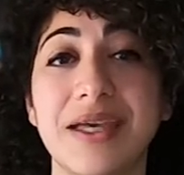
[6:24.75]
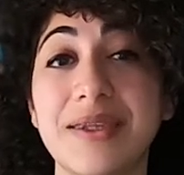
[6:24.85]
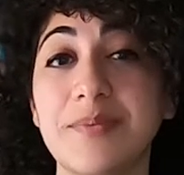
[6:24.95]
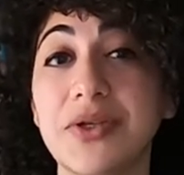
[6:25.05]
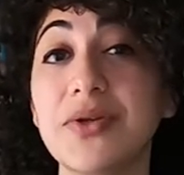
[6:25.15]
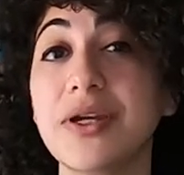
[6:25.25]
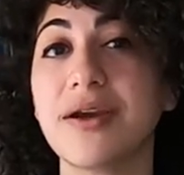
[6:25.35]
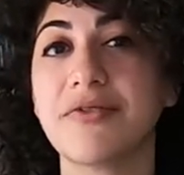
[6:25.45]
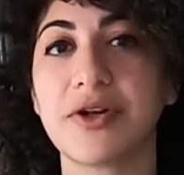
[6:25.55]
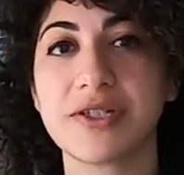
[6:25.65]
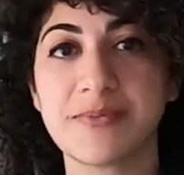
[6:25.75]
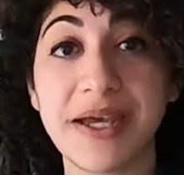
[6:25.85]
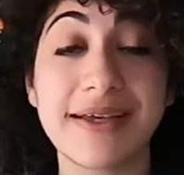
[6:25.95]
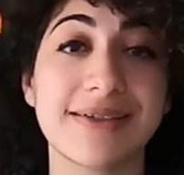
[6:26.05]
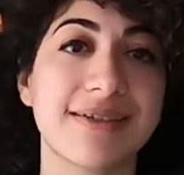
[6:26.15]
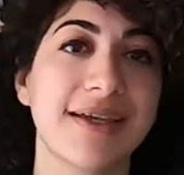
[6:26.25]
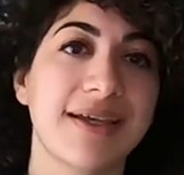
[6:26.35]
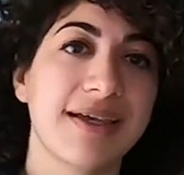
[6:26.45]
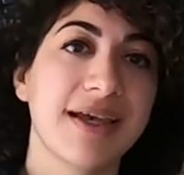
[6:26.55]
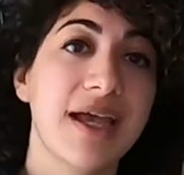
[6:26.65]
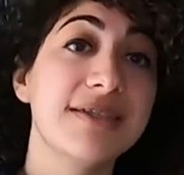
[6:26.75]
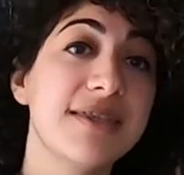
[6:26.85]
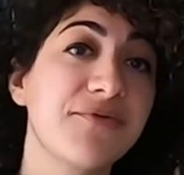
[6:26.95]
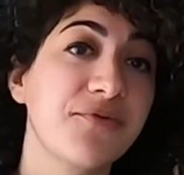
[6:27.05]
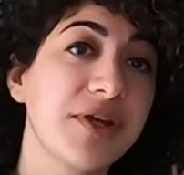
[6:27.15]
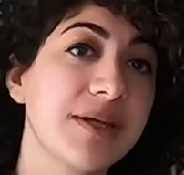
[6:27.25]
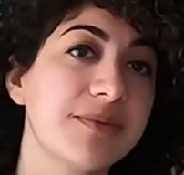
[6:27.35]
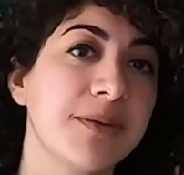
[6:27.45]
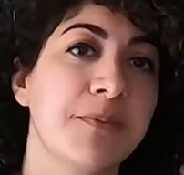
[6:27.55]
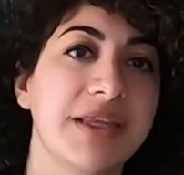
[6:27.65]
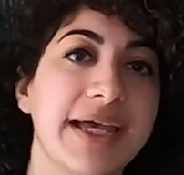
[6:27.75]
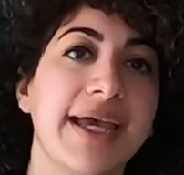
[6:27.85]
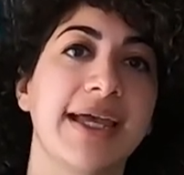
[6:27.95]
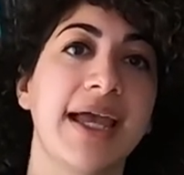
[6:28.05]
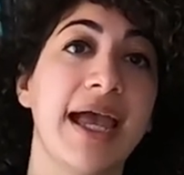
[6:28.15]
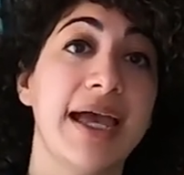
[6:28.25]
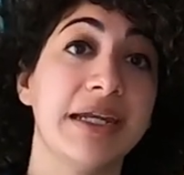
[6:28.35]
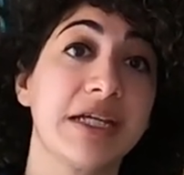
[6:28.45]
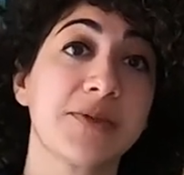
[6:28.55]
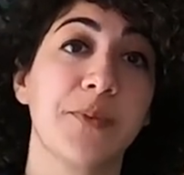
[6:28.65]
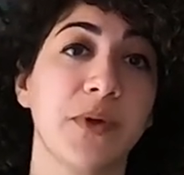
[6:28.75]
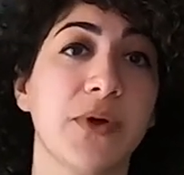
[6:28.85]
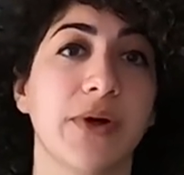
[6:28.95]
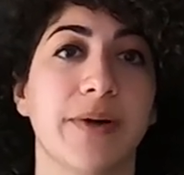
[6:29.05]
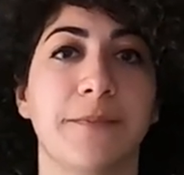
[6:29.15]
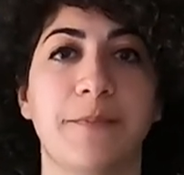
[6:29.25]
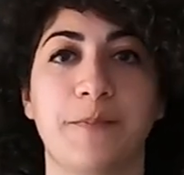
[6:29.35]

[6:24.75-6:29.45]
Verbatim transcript: And the beauty of our space is the freedom to play and explore.